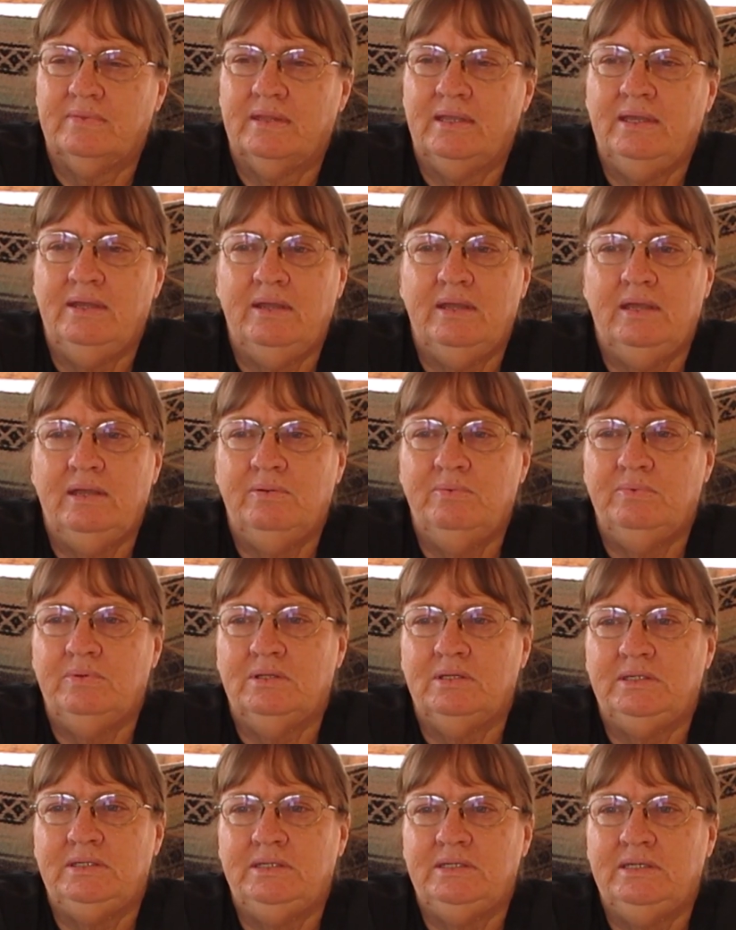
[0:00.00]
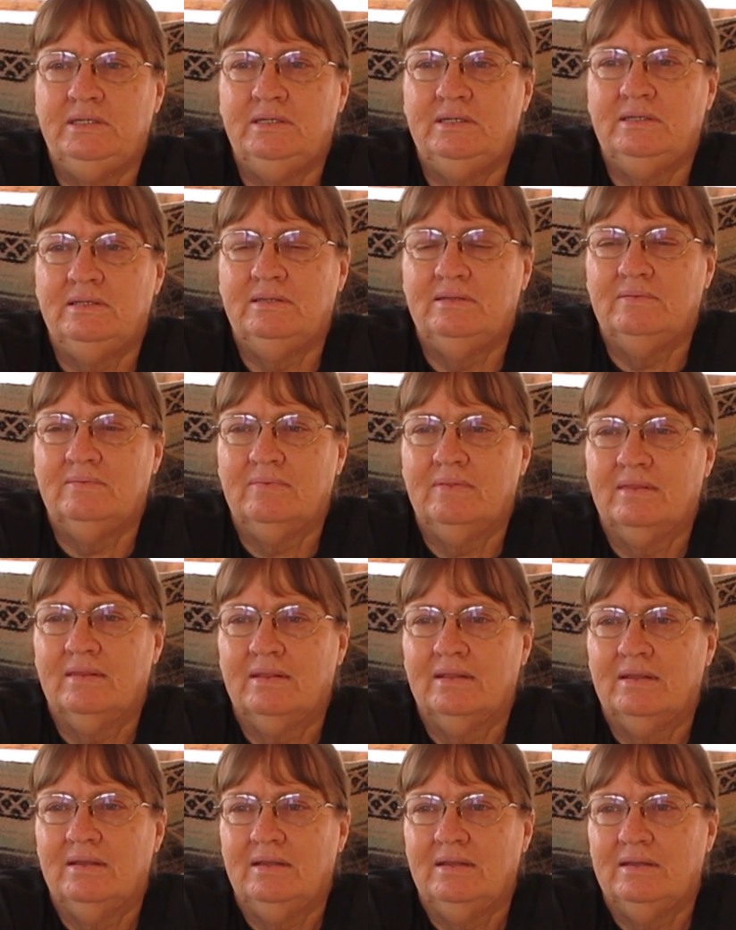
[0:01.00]
It, it really did,
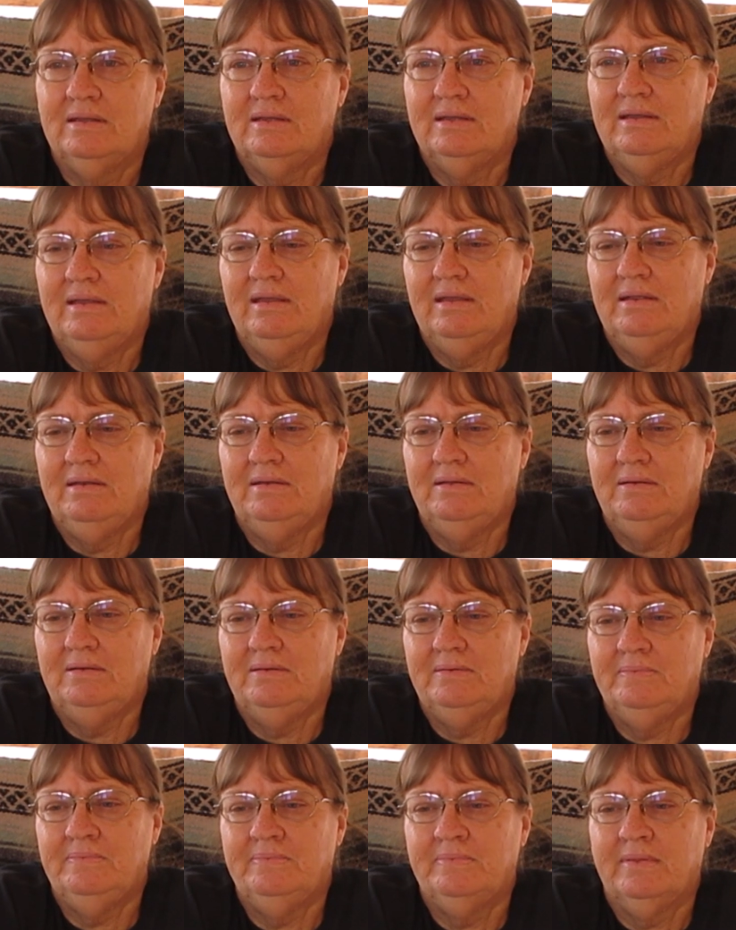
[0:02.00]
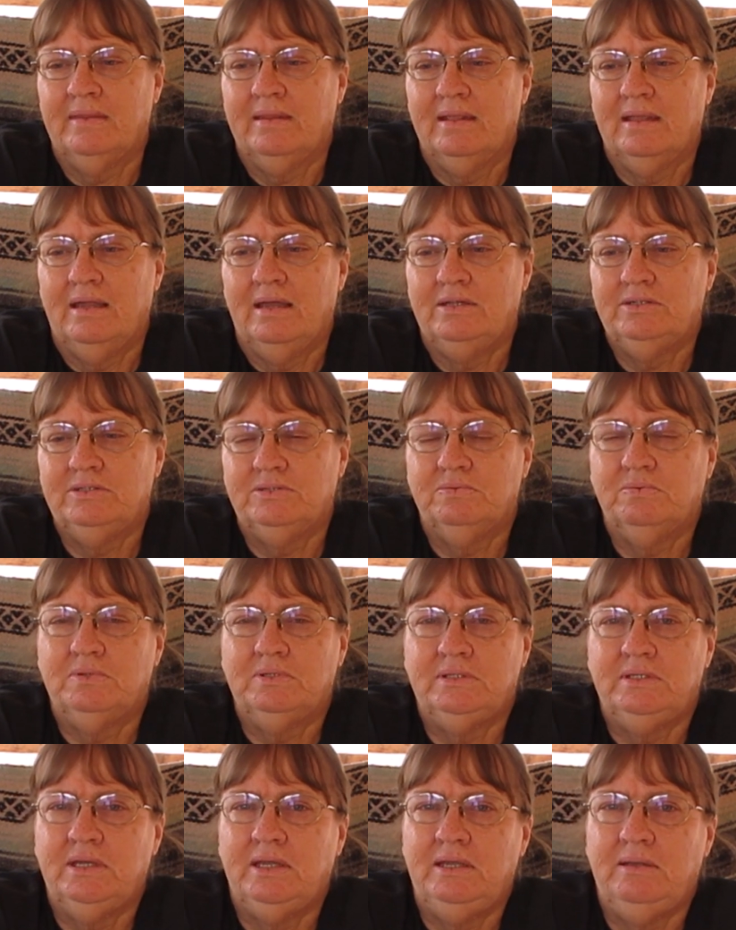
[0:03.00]
and uh, I just
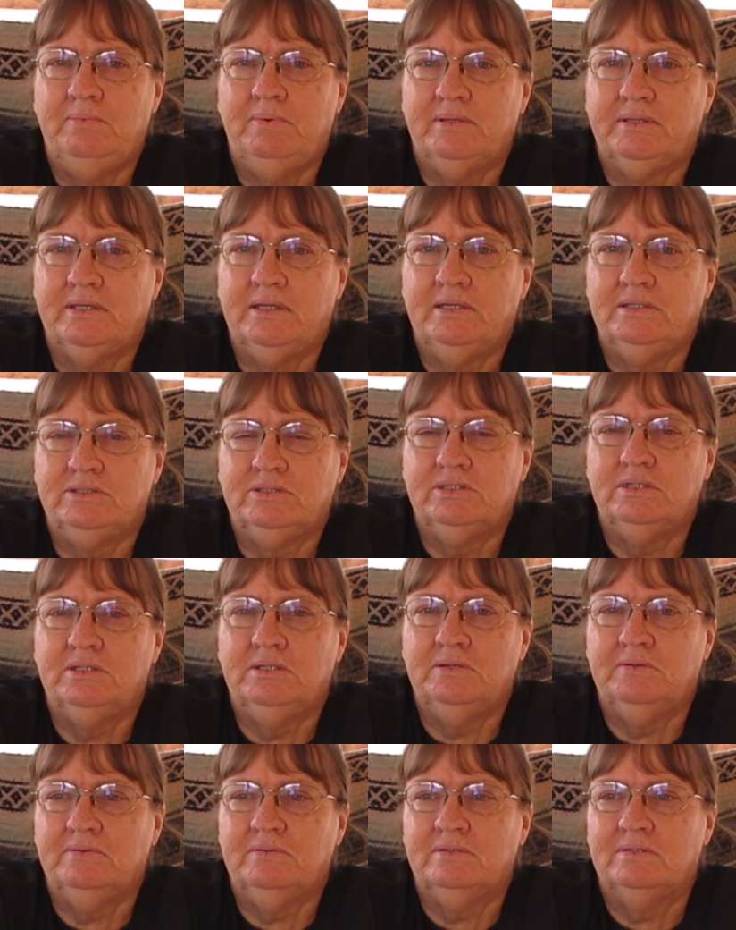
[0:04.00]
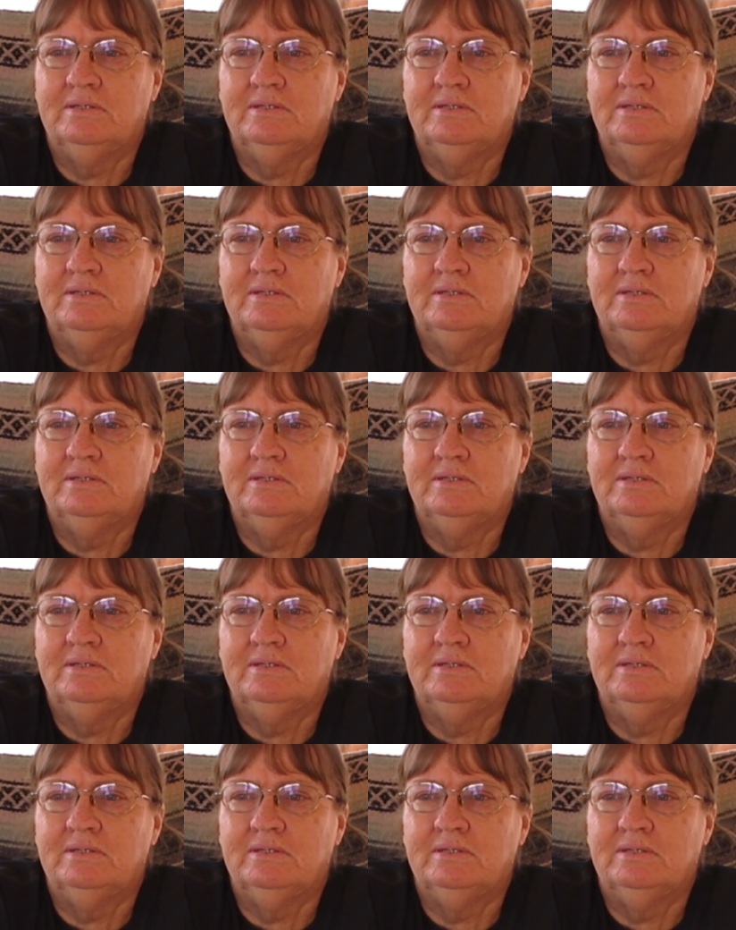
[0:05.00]
want to tell you about that stuff.